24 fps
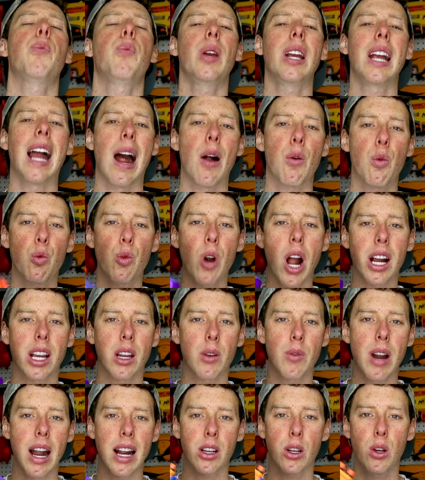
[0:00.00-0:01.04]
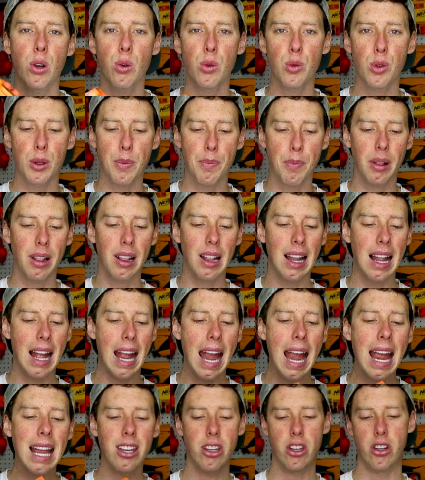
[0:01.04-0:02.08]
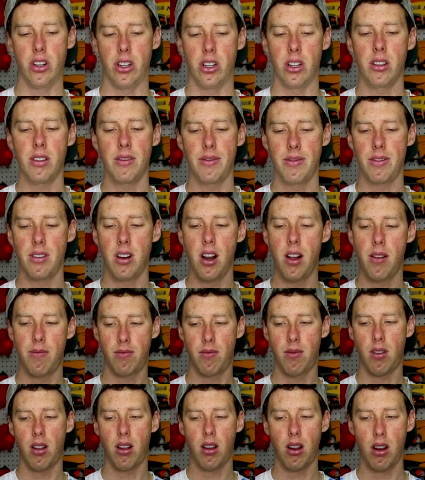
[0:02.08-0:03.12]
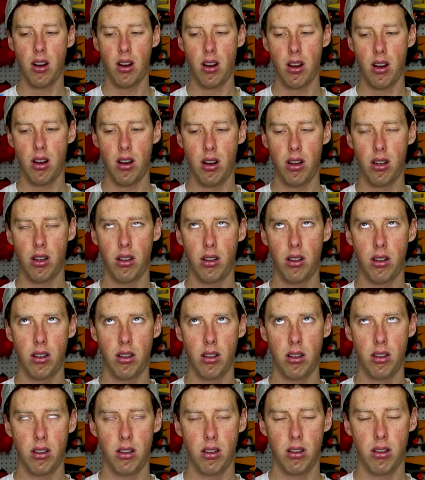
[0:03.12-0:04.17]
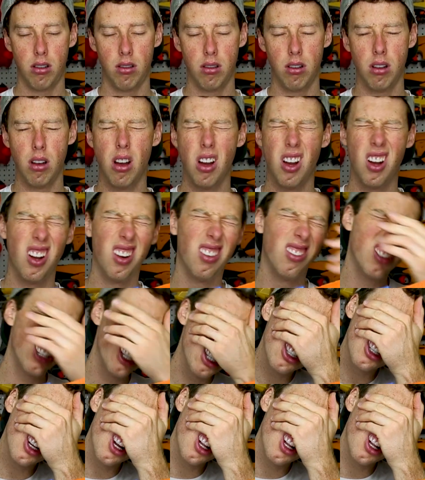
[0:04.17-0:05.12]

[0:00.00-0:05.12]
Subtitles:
up, we got Rocket Raccoon's blaster from... what is it